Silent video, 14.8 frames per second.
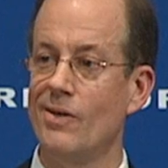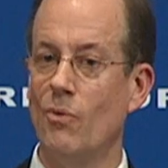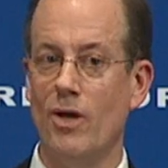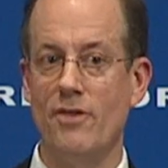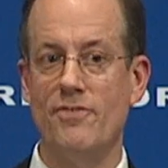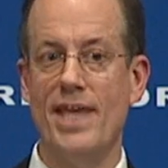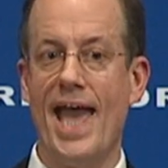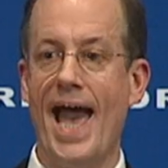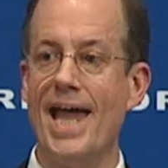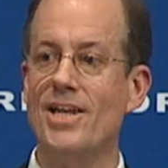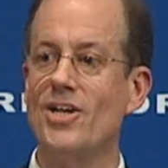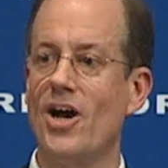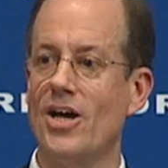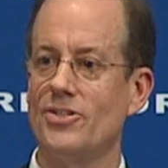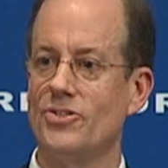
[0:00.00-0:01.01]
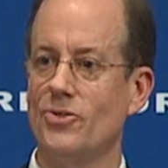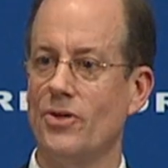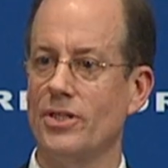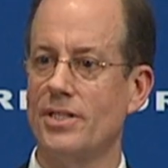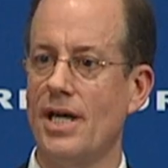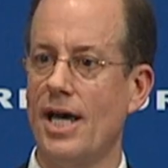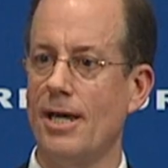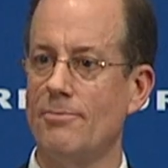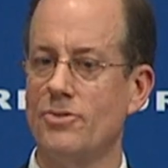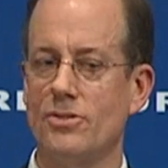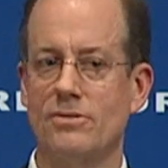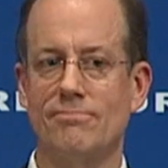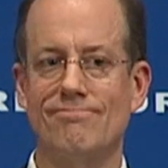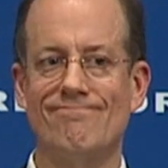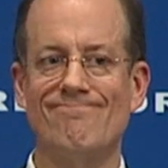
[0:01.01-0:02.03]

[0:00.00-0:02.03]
what if he had gone to the New York Times?